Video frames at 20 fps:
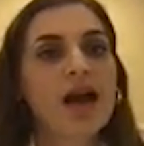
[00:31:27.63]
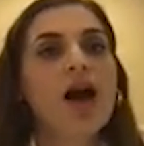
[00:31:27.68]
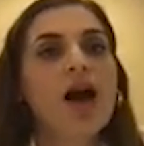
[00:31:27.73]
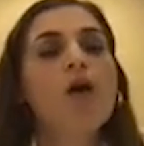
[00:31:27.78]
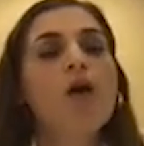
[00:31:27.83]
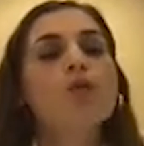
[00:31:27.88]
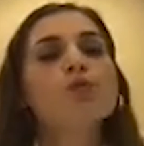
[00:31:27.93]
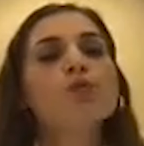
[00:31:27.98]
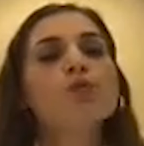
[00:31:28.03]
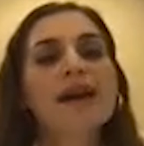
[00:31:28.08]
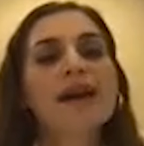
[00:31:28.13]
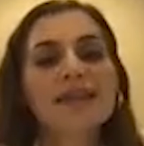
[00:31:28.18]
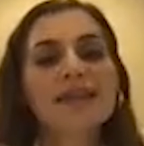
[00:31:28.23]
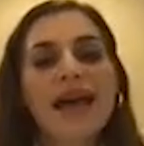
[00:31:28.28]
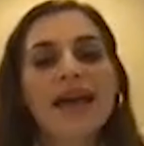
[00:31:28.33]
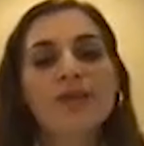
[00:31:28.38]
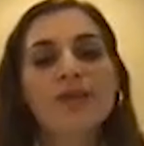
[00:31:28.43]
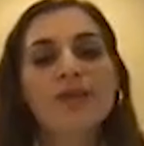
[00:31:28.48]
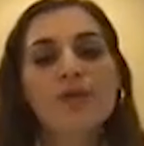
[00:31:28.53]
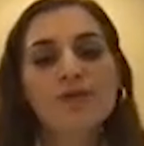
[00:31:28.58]
On one
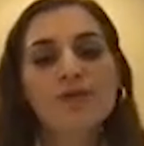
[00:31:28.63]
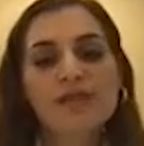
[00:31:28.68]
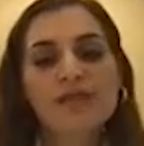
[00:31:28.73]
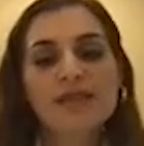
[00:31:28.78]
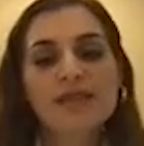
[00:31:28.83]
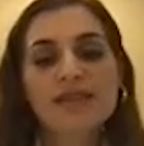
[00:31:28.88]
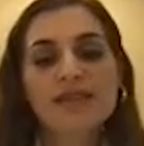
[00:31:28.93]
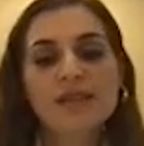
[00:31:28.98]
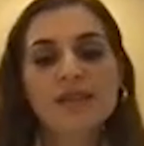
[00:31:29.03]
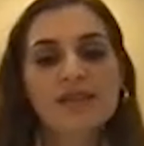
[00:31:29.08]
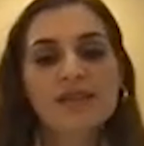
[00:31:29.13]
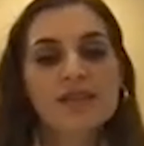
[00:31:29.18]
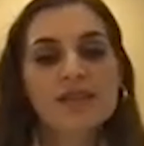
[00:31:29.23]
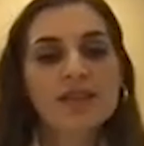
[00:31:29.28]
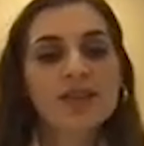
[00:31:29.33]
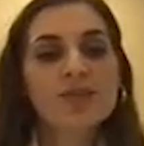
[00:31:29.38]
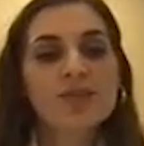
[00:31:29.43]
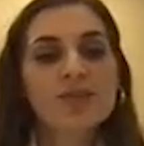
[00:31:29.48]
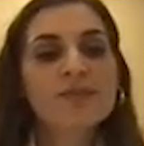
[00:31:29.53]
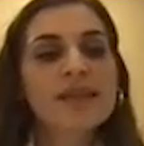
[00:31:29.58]
end of this
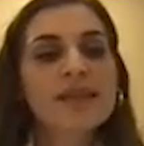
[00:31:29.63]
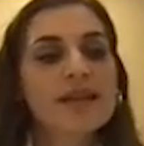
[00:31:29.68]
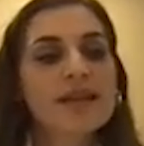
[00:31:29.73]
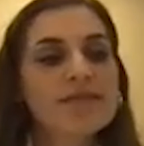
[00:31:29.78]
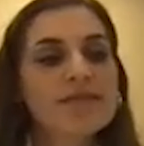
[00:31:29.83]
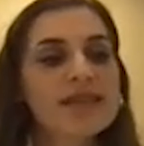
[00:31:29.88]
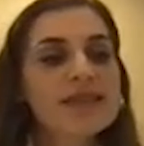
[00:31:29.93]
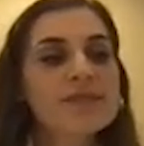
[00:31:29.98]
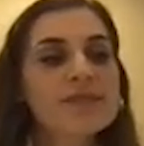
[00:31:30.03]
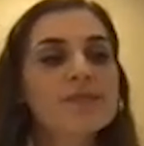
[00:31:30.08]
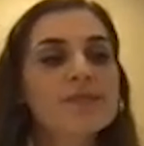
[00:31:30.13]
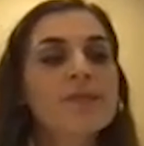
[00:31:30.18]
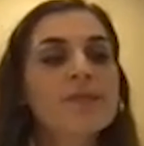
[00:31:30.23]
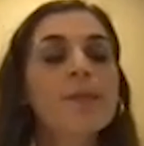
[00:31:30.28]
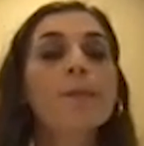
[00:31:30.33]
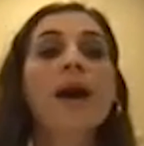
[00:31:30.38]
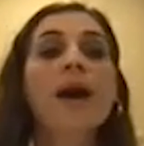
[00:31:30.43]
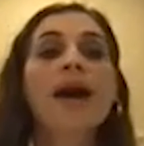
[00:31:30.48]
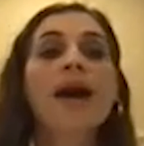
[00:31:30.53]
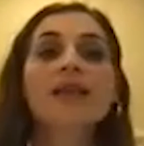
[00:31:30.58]
continuum, there is
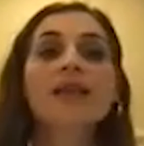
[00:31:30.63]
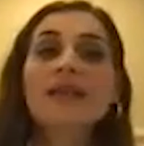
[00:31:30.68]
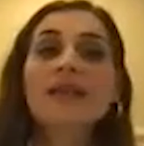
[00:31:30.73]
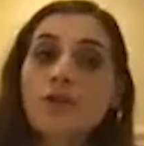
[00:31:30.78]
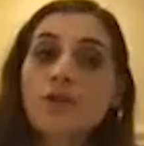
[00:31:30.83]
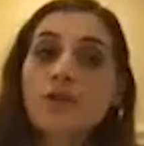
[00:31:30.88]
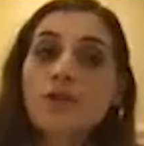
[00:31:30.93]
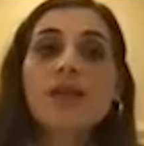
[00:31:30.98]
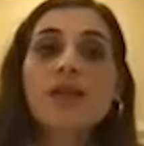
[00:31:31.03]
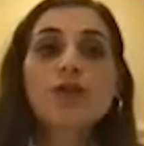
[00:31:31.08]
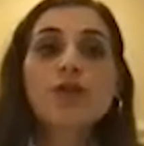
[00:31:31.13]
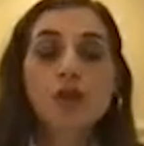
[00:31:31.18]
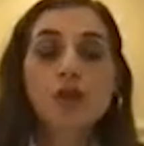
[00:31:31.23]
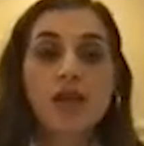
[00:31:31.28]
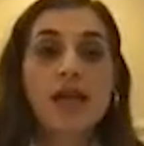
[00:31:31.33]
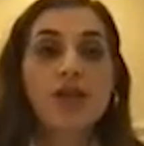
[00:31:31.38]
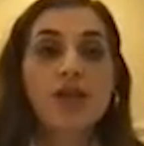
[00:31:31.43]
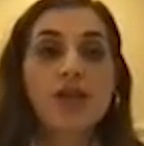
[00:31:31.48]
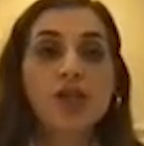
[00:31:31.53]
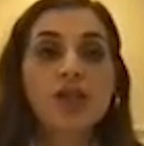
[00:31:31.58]
bilingual
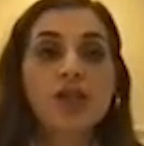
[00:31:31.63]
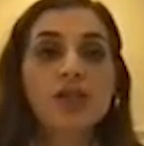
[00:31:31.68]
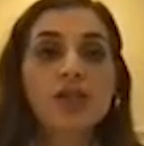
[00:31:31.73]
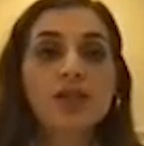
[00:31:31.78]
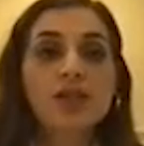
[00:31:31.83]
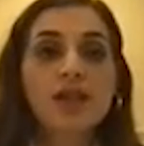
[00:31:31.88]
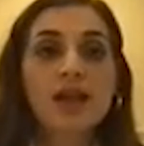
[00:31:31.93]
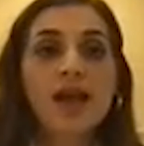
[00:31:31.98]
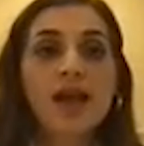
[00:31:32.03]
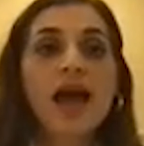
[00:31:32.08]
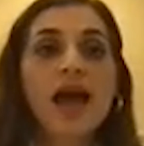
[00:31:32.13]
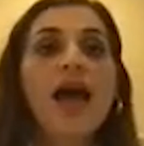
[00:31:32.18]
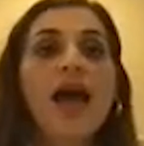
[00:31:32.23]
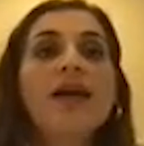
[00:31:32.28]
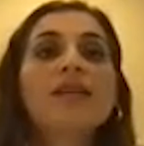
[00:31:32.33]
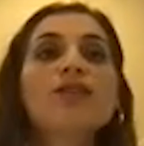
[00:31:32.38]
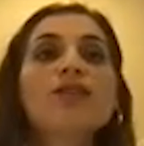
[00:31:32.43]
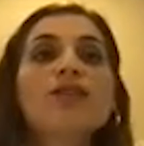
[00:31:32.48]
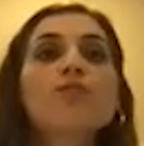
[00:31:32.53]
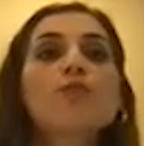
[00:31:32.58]
education
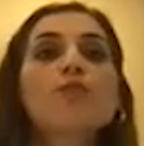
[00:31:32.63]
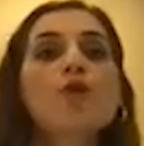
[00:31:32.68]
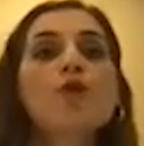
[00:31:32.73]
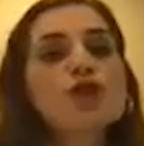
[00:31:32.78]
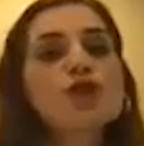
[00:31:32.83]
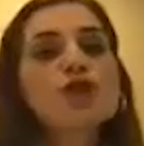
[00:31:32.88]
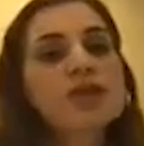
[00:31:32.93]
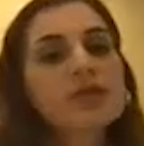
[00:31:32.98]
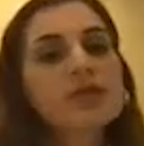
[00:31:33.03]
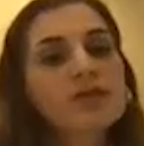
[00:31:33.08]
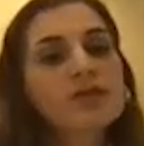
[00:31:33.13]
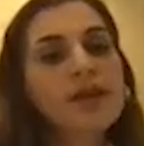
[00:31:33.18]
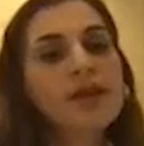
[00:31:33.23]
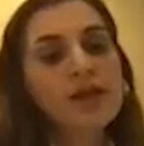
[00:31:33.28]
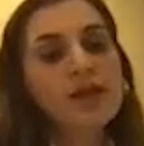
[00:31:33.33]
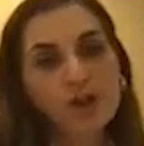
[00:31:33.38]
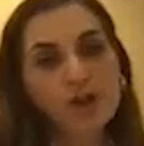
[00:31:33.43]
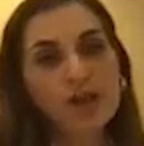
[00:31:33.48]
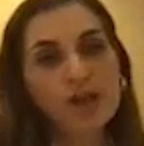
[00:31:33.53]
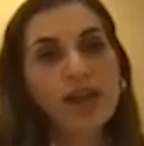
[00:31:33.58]
and immersion
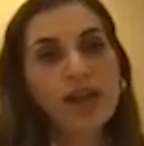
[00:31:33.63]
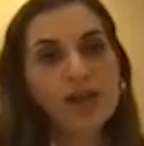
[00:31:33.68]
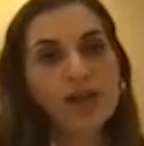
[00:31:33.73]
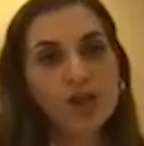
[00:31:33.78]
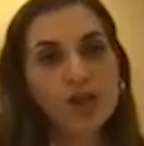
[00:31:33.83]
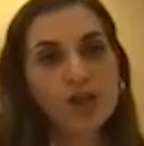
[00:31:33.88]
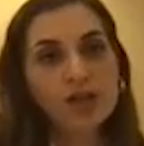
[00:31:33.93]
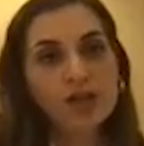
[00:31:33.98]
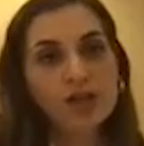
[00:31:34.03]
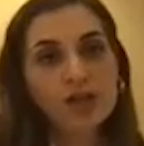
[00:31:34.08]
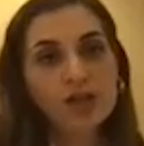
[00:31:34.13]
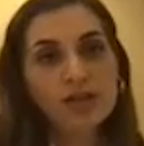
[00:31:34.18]
education,